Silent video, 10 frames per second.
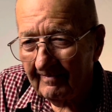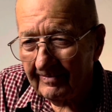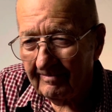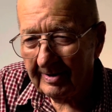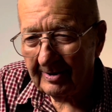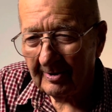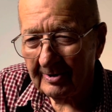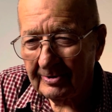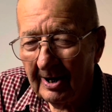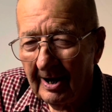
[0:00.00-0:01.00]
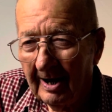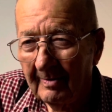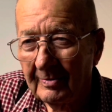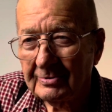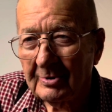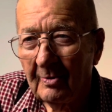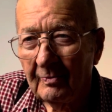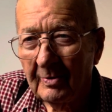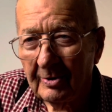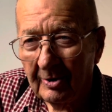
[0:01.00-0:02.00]
because I was
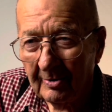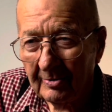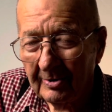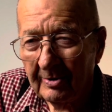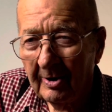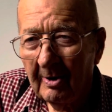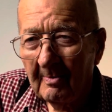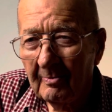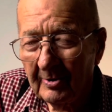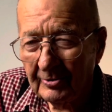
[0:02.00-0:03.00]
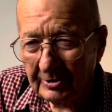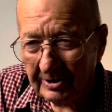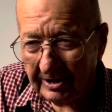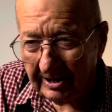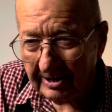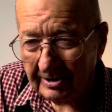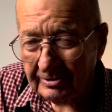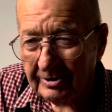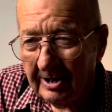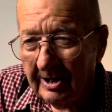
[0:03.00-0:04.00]
overloaded with the kids,
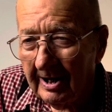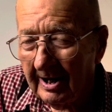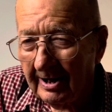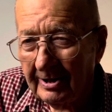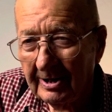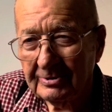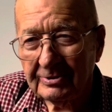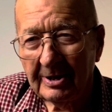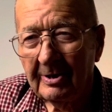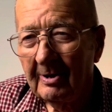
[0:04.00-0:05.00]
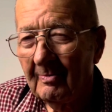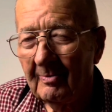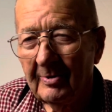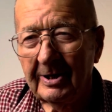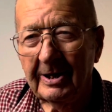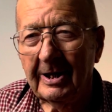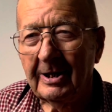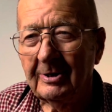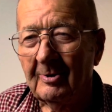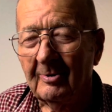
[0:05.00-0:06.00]
and they said, we
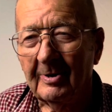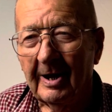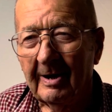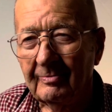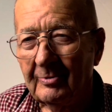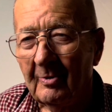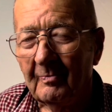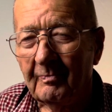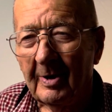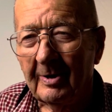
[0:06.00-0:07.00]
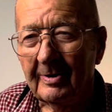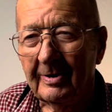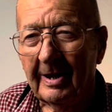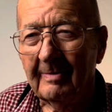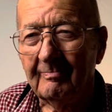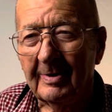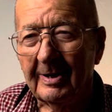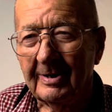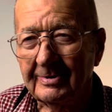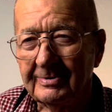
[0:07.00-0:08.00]
ain't gonna have no part of that bus.